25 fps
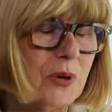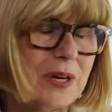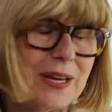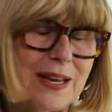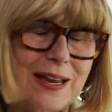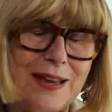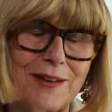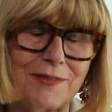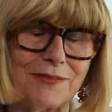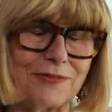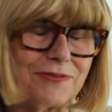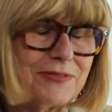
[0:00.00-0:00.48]
we
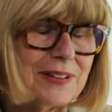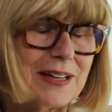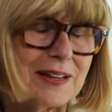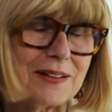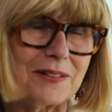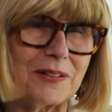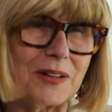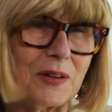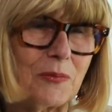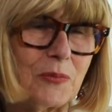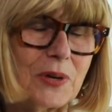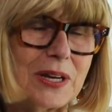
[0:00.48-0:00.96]
have
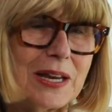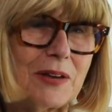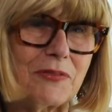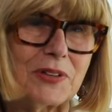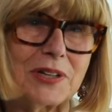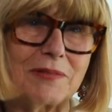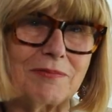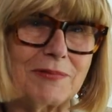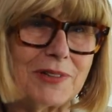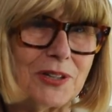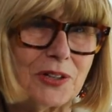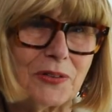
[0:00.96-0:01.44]

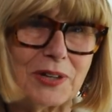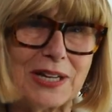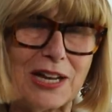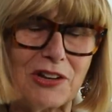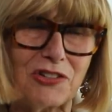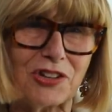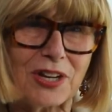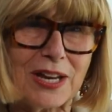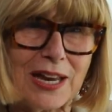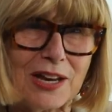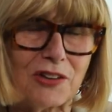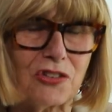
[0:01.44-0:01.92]
an
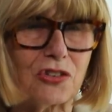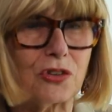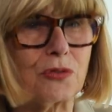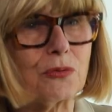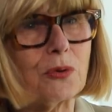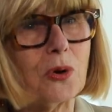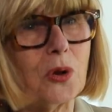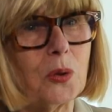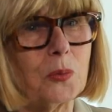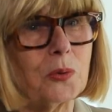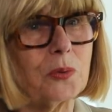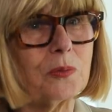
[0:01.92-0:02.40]
education
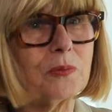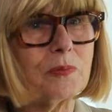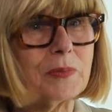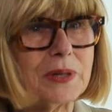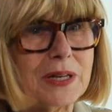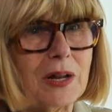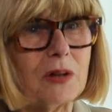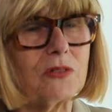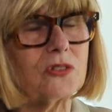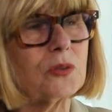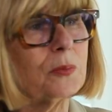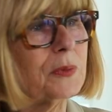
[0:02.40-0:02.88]
role,
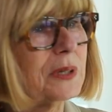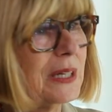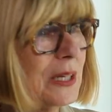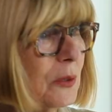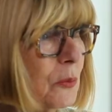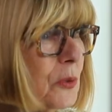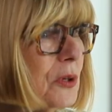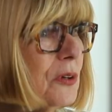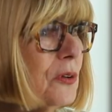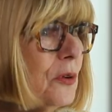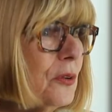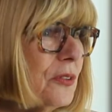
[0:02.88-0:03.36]
but ultimately
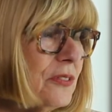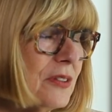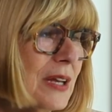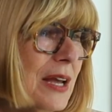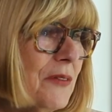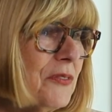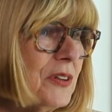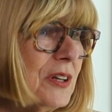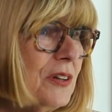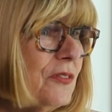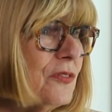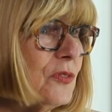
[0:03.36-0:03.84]
we also
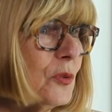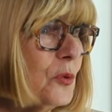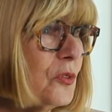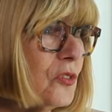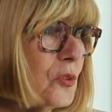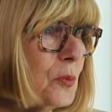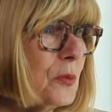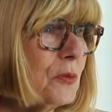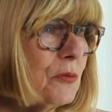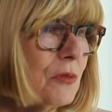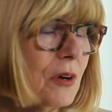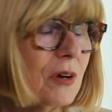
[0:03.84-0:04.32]
have an
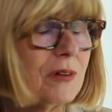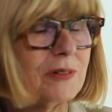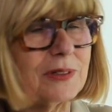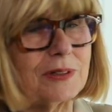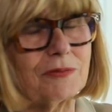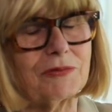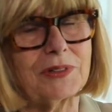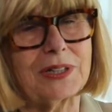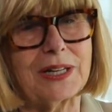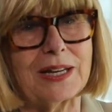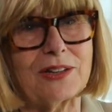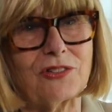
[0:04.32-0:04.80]
enforcement role
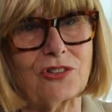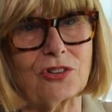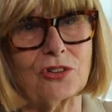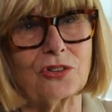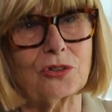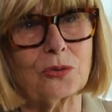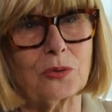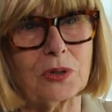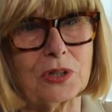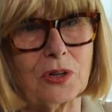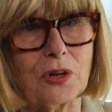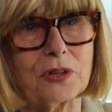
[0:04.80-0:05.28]
in
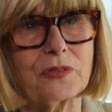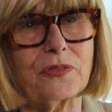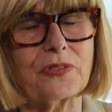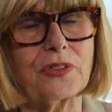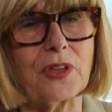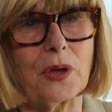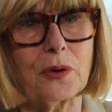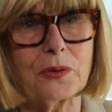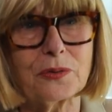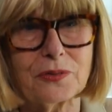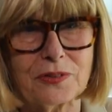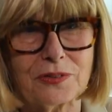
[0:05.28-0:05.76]
relation to a lot of
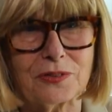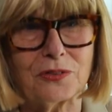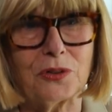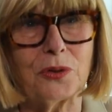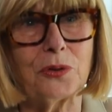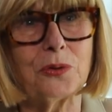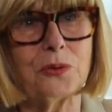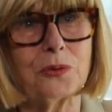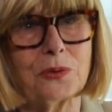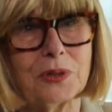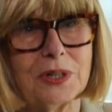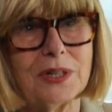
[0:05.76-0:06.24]
those
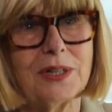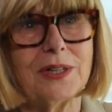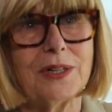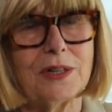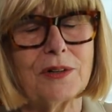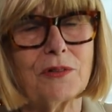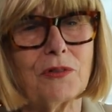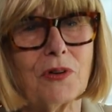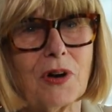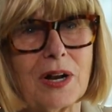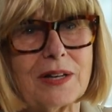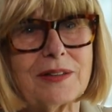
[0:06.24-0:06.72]
new
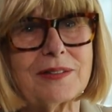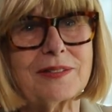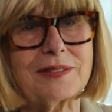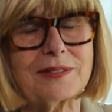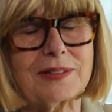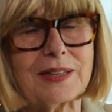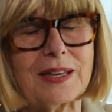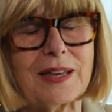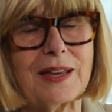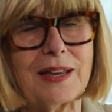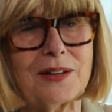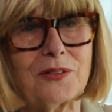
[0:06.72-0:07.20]

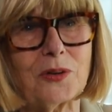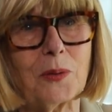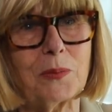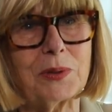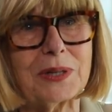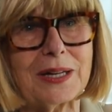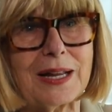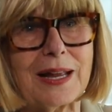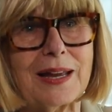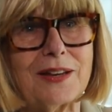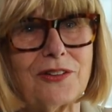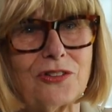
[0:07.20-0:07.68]
rights and
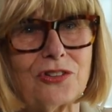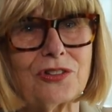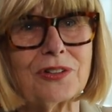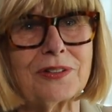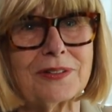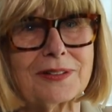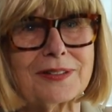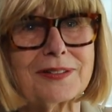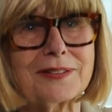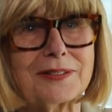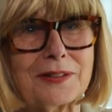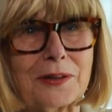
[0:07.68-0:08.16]
obligations.